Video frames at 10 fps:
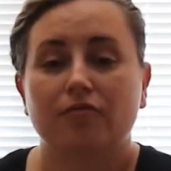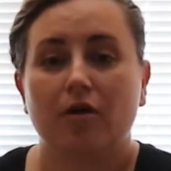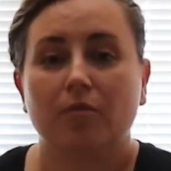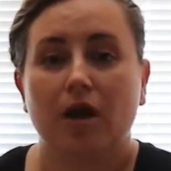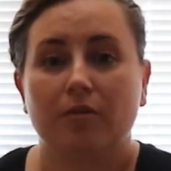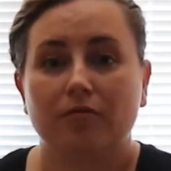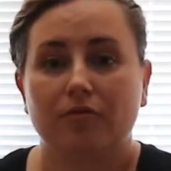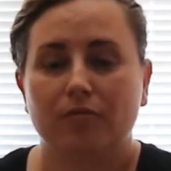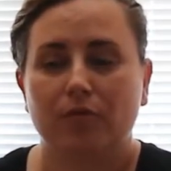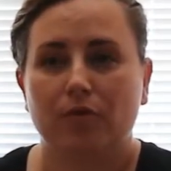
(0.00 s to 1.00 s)
coming
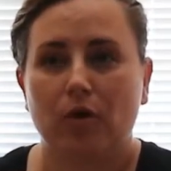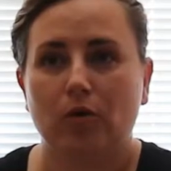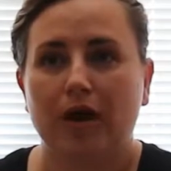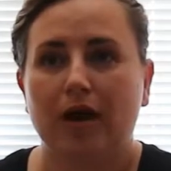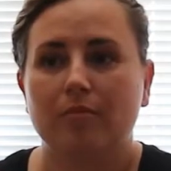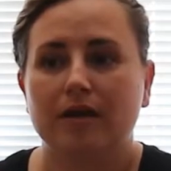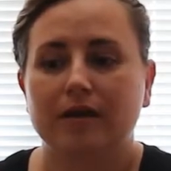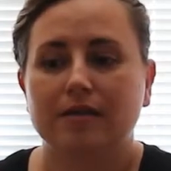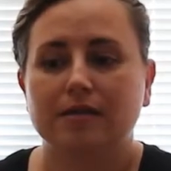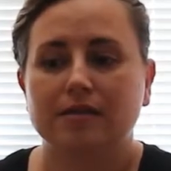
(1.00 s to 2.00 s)
from the program
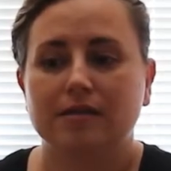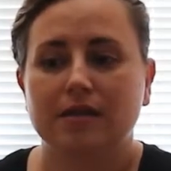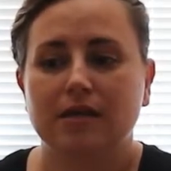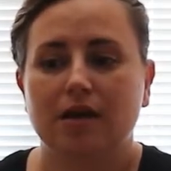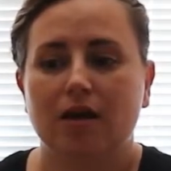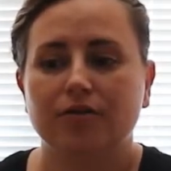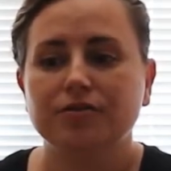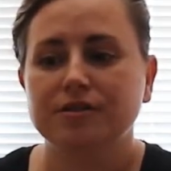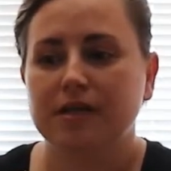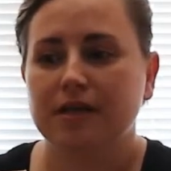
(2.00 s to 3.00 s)
is the
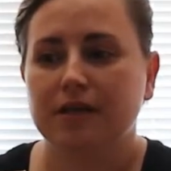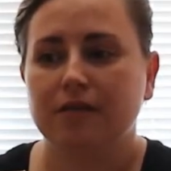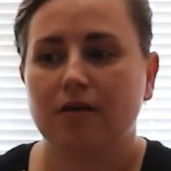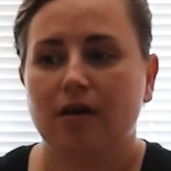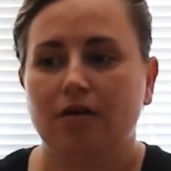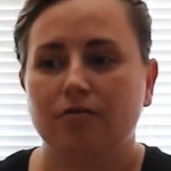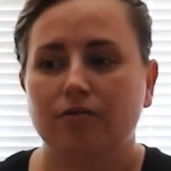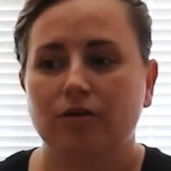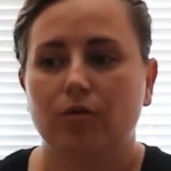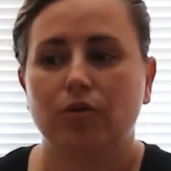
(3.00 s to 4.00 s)
understanding of,
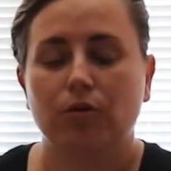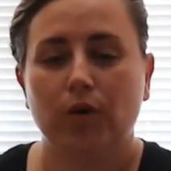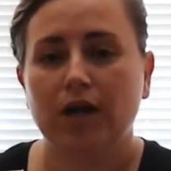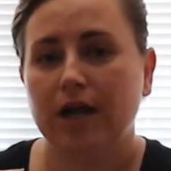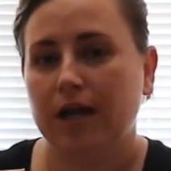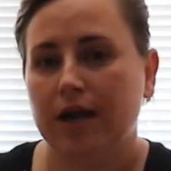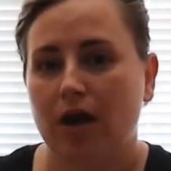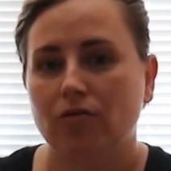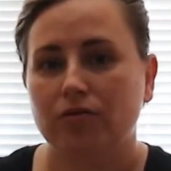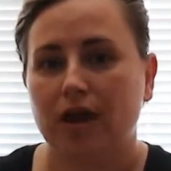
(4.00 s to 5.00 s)
when you're working in
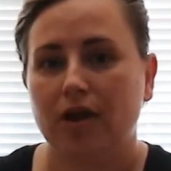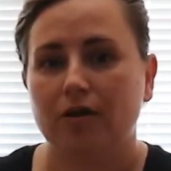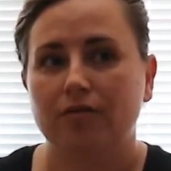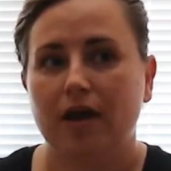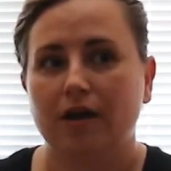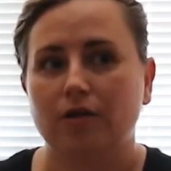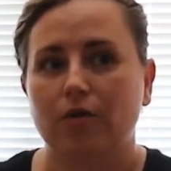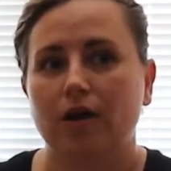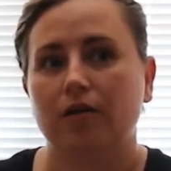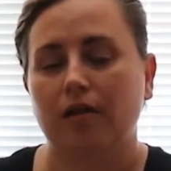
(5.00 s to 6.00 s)
healthcare, that you
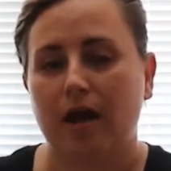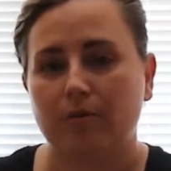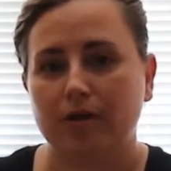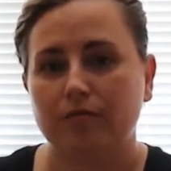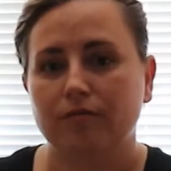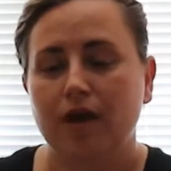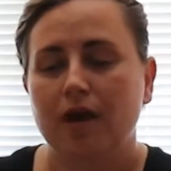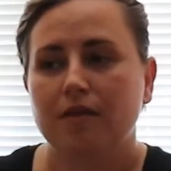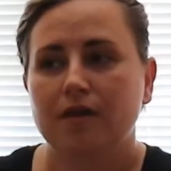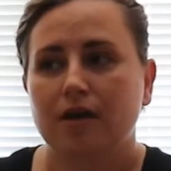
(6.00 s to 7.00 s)
are collaborative,
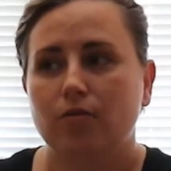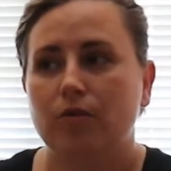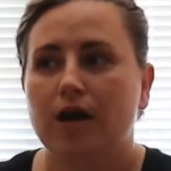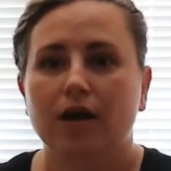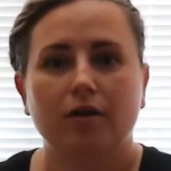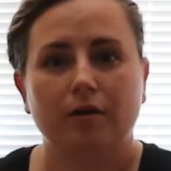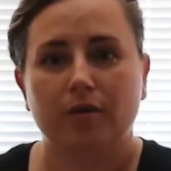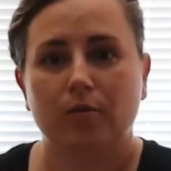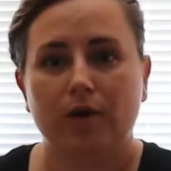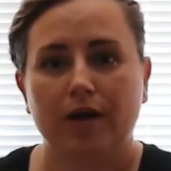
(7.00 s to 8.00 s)
that we are going to be
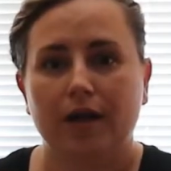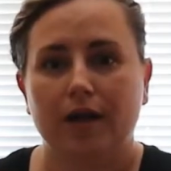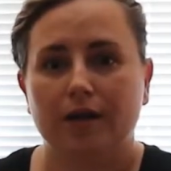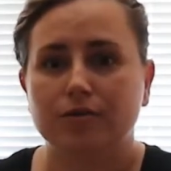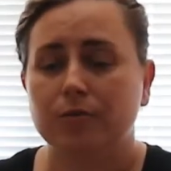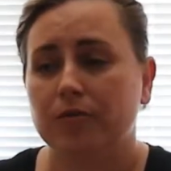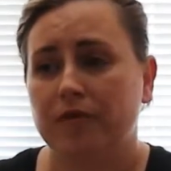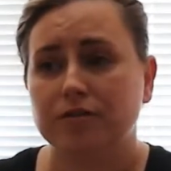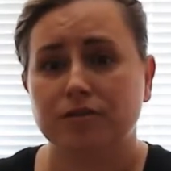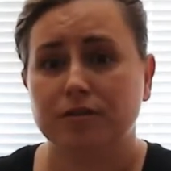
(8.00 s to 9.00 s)
working on
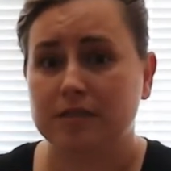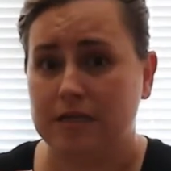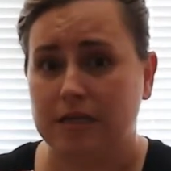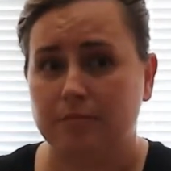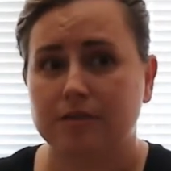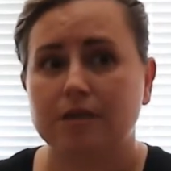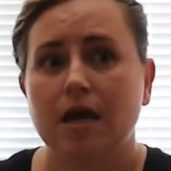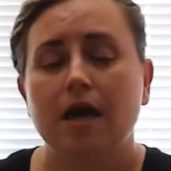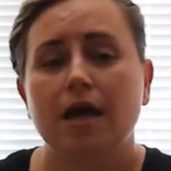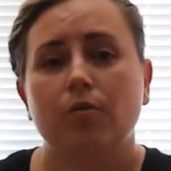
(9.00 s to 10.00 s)
interprofessional teams,
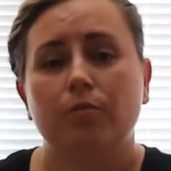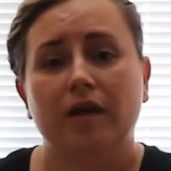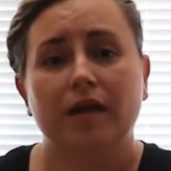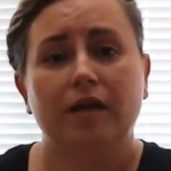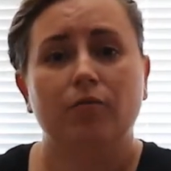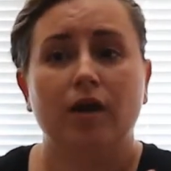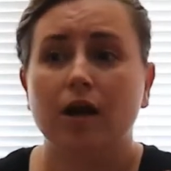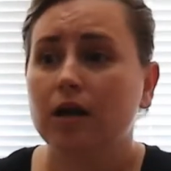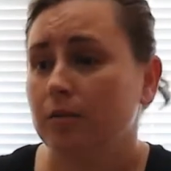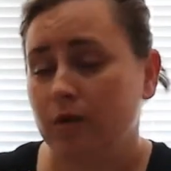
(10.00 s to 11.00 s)
meaning we are
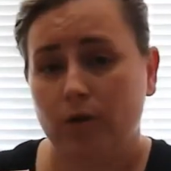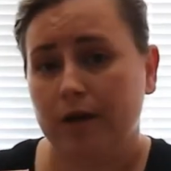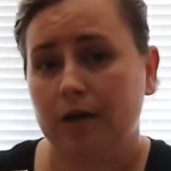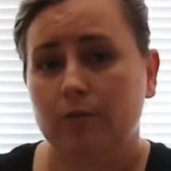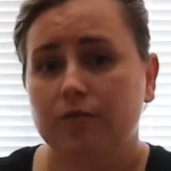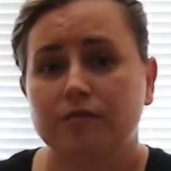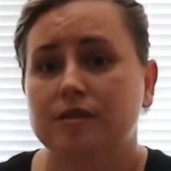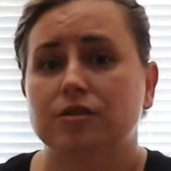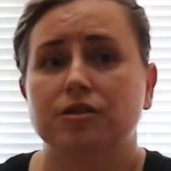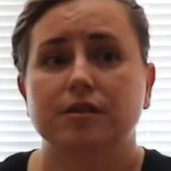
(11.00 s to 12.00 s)
going to be working with
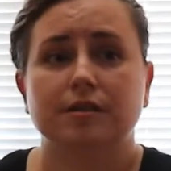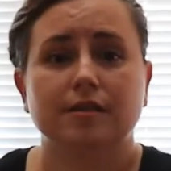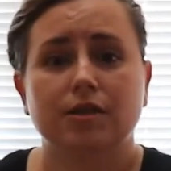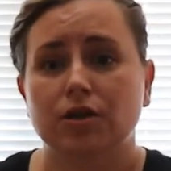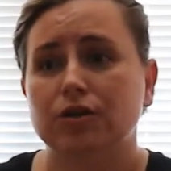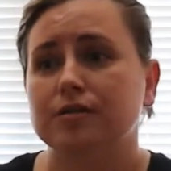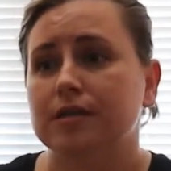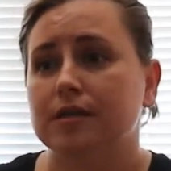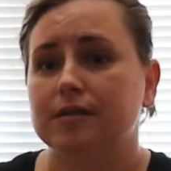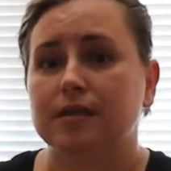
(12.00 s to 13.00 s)
physicians and
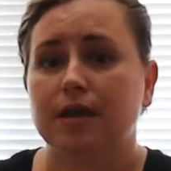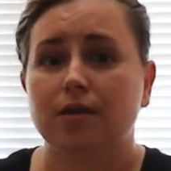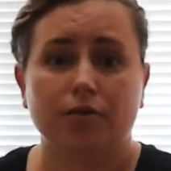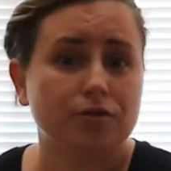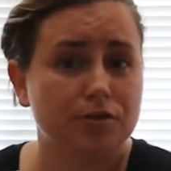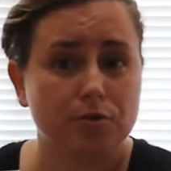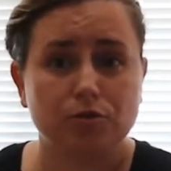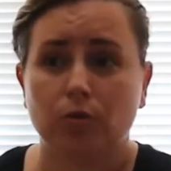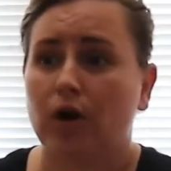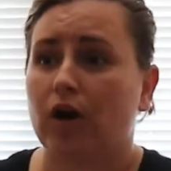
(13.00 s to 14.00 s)
nurses and other
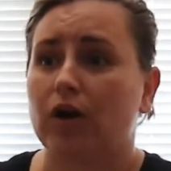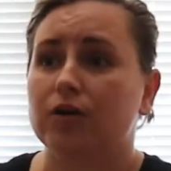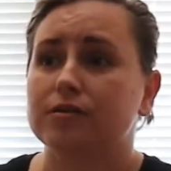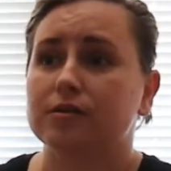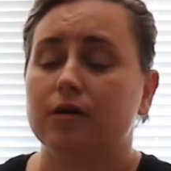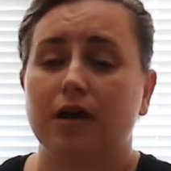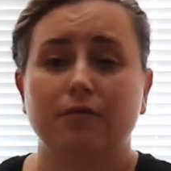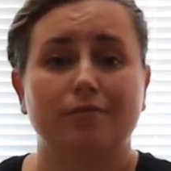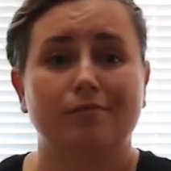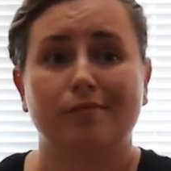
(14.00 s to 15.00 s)
social workers
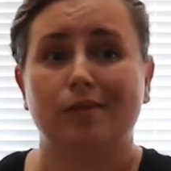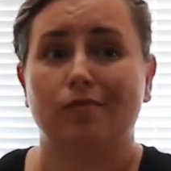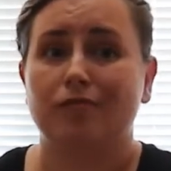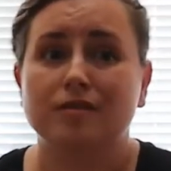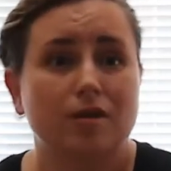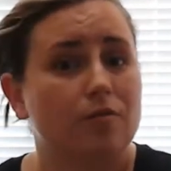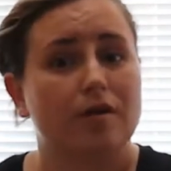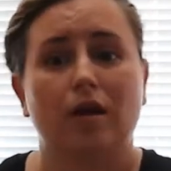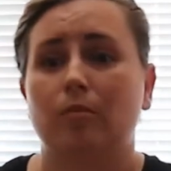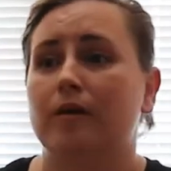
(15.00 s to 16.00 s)
and
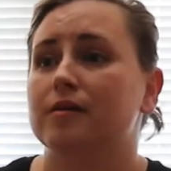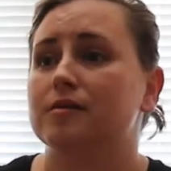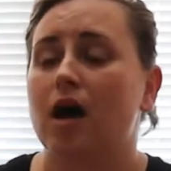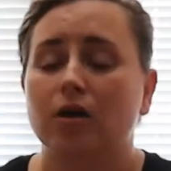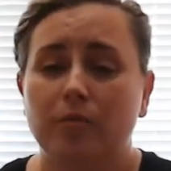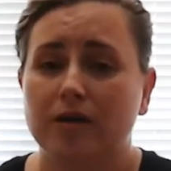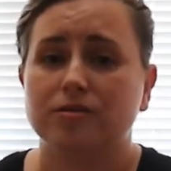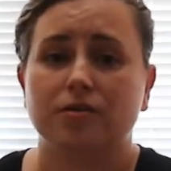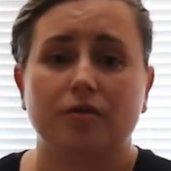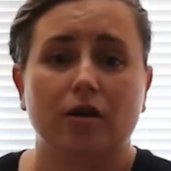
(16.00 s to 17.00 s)
physiotherapists,
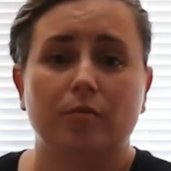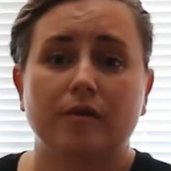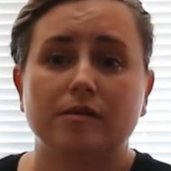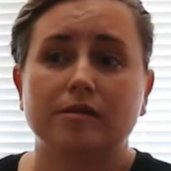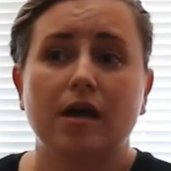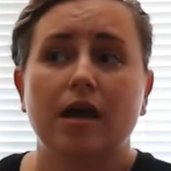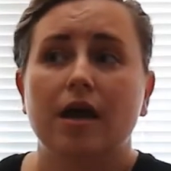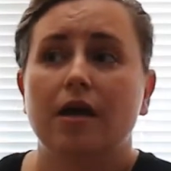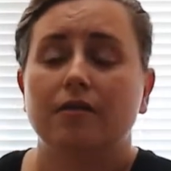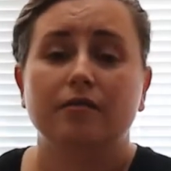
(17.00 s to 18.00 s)
occupational therapists.
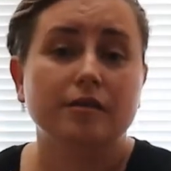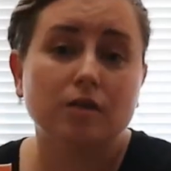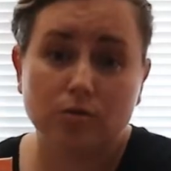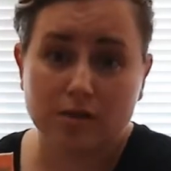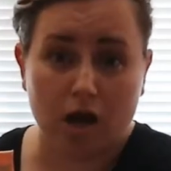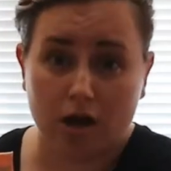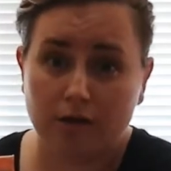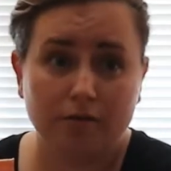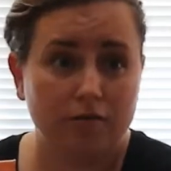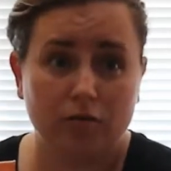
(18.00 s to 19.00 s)
The list goes
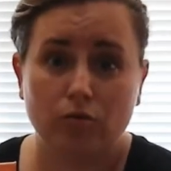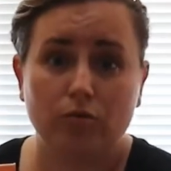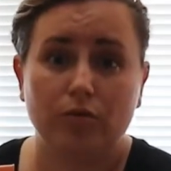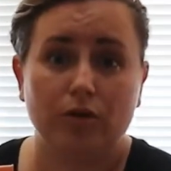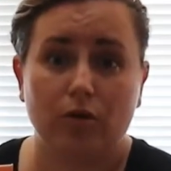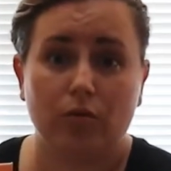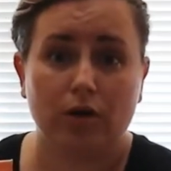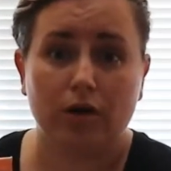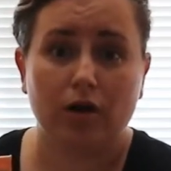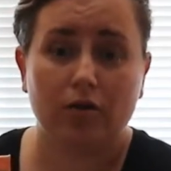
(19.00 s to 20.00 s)
on, who
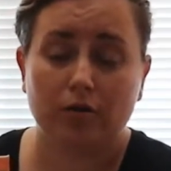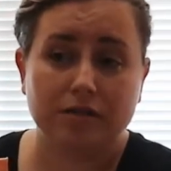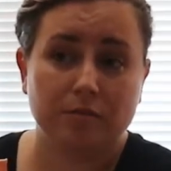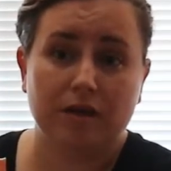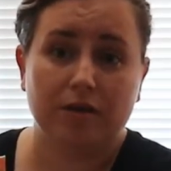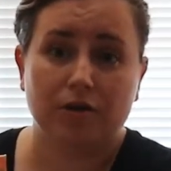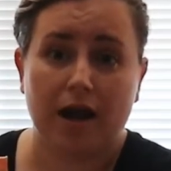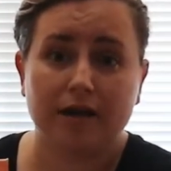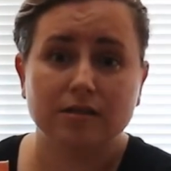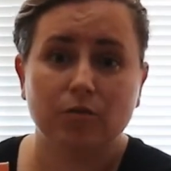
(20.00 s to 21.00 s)
we're going to be
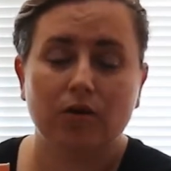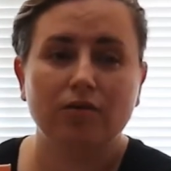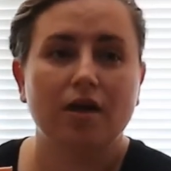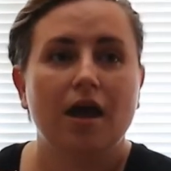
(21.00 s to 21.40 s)
interacting with.